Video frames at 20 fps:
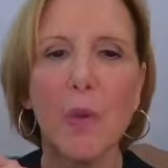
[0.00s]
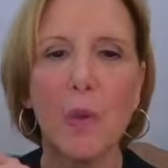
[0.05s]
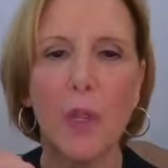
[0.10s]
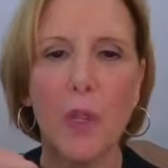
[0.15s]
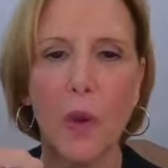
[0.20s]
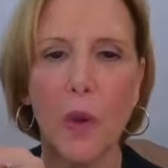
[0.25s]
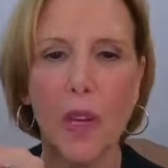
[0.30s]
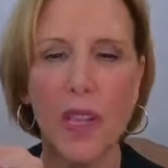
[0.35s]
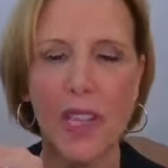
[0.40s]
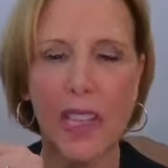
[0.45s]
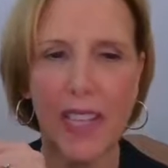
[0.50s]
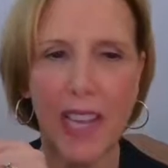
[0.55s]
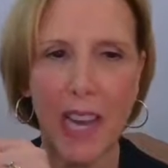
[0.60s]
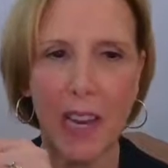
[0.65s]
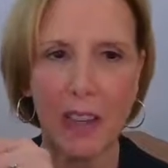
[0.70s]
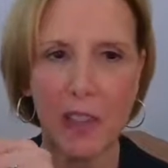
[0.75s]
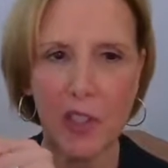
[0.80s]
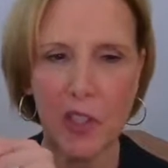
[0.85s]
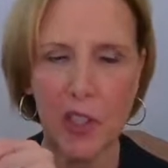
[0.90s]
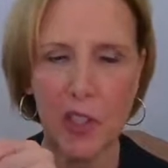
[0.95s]
We're going to
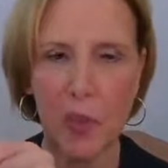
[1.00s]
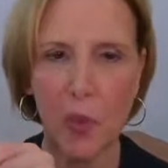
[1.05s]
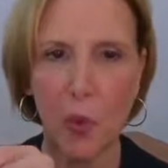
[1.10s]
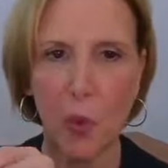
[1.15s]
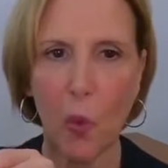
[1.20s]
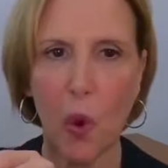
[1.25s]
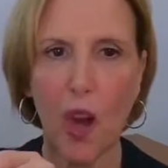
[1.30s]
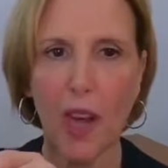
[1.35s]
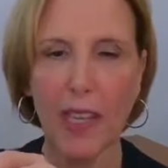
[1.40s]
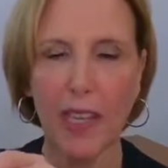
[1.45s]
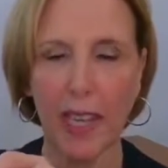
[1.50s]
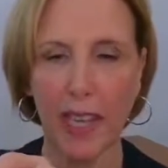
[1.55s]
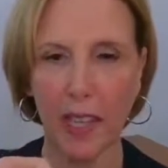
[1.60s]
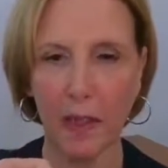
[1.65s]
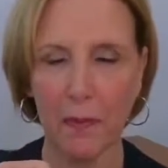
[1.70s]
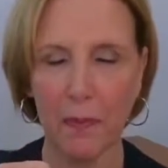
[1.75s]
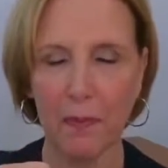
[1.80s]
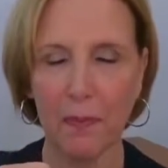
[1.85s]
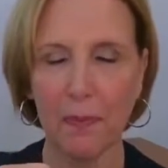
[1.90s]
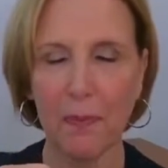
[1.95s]
count to
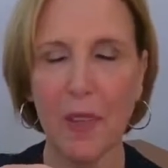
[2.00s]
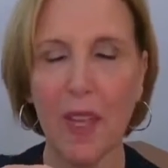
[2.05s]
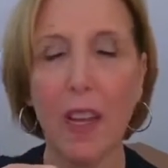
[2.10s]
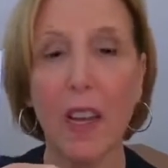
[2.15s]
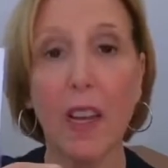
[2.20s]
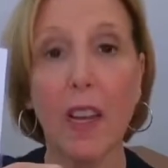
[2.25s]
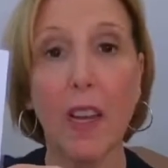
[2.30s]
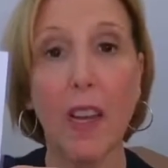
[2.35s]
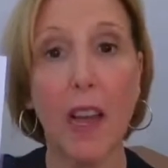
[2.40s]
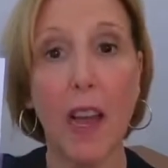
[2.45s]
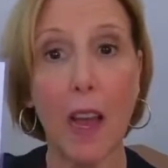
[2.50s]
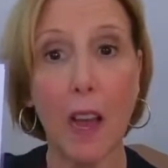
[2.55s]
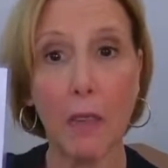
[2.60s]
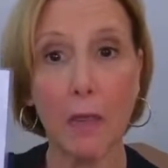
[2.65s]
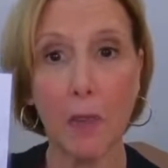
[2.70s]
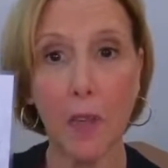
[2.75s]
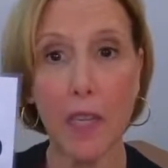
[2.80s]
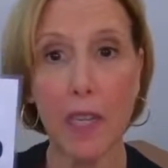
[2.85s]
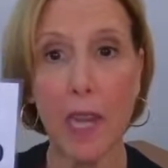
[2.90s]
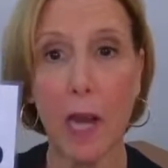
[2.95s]
20.
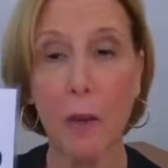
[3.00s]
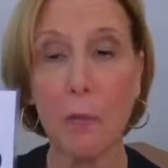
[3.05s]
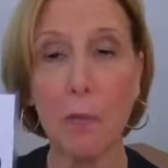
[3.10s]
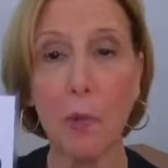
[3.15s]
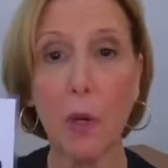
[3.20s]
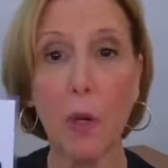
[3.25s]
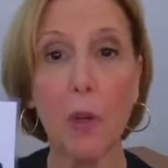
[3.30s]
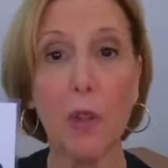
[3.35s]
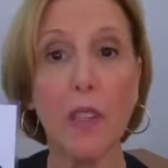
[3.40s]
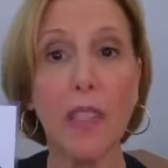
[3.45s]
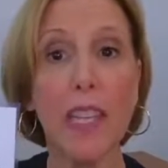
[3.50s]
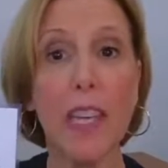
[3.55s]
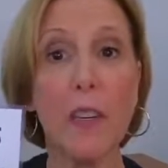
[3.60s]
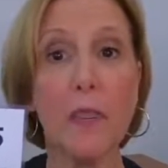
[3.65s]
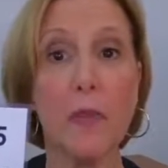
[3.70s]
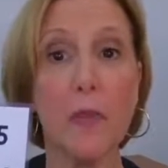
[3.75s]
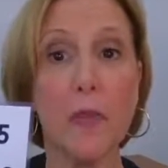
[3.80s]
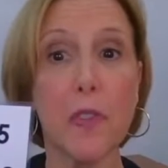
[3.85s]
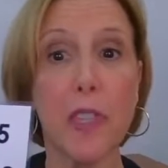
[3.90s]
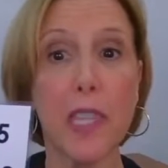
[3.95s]
Every number,
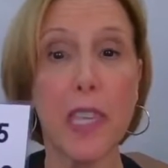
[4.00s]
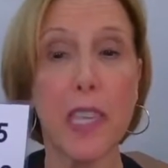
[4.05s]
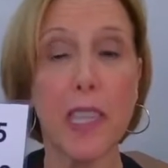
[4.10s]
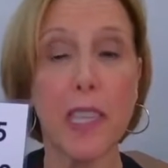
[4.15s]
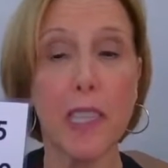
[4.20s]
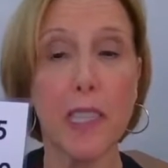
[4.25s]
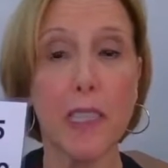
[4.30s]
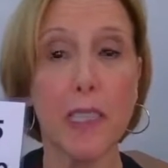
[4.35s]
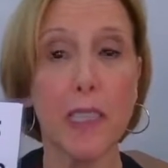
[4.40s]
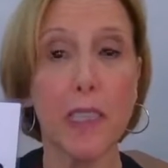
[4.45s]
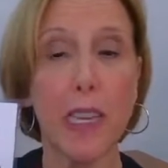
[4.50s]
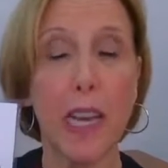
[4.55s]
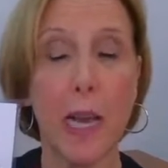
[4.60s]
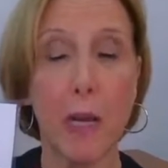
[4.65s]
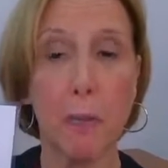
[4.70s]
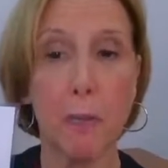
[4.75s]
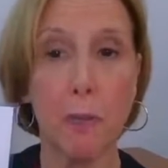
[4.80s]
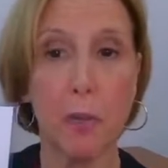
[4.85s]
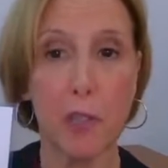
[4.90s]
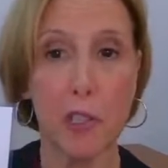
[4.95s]
lift it
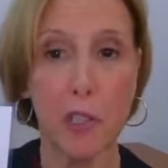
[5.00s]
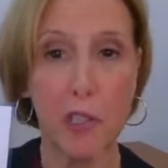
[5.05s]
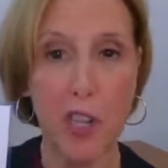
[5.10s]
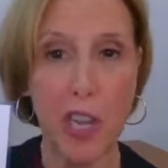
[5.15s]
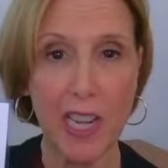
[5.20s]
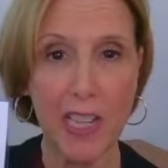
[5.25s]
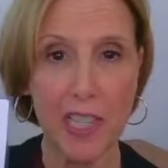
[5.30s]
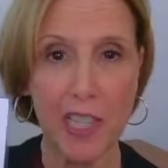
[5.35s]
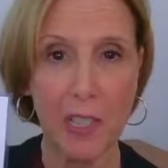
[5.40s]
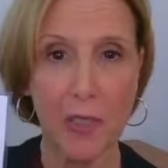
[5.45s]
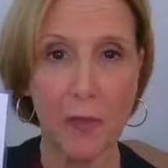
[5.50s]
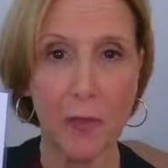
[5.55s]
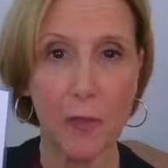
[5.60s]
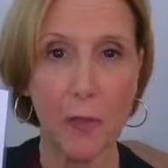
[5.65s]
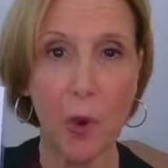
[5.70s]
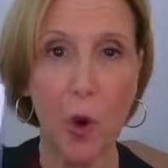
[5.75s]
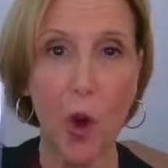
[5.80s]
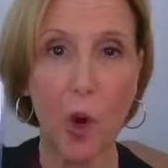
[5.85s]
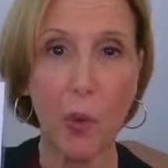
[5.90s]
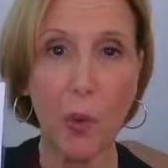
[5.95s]
and project it
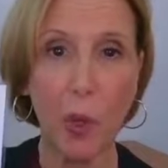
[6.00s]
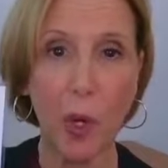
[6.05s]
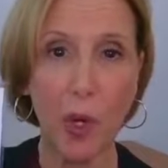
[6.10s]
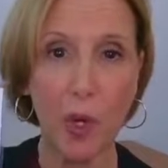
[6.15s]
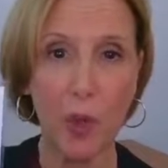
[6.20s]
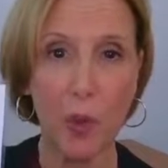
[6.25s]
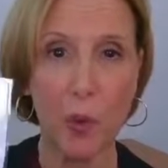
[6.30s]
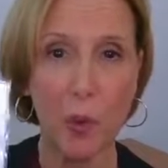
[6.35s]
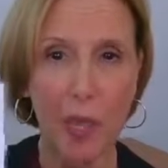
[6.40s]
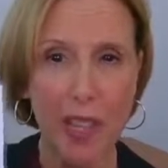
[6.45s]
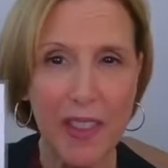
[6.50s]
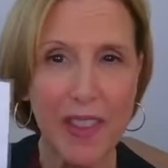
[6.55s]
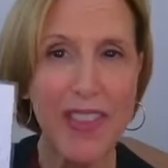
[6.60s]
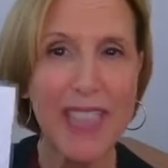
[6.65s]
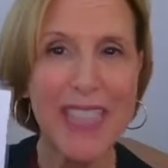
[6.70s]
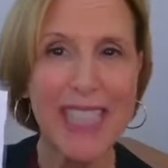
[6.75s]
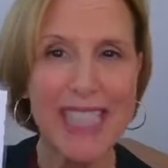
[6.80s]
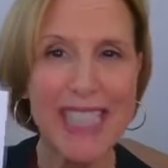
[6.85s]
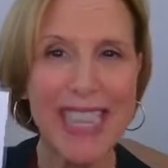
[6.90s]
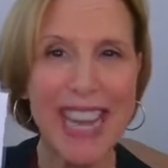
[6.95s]
forward with
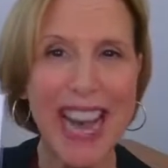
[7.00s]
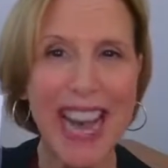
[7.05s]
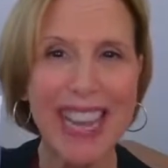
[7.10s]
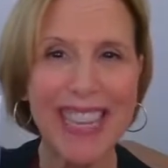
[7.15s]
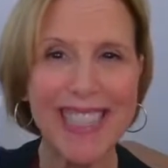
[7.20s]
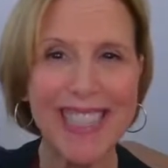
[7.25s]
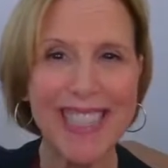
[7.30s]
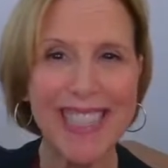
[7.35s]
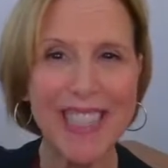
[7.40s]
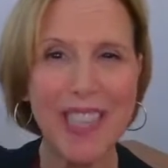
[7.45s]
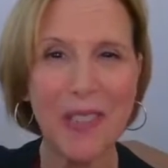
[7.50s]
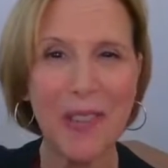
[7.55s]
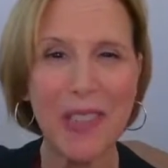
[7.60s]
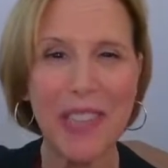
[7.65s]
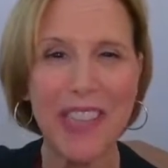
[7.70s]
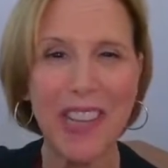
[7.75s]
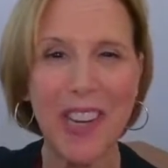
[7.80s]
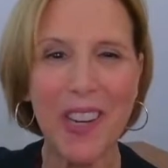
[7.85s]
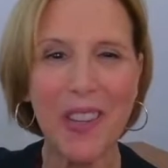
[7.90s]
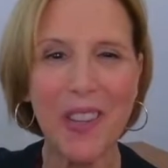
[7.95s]
intent. Here
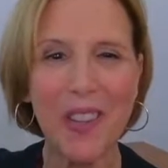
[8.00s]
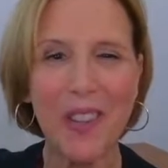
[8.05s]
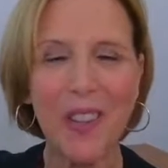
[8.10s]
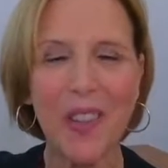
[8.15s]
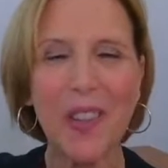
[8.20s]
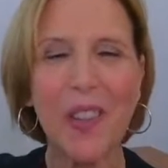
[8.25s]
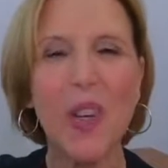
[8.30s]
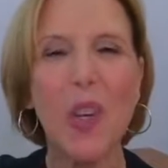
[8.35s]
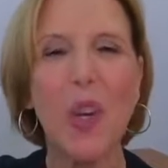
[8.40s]
we go.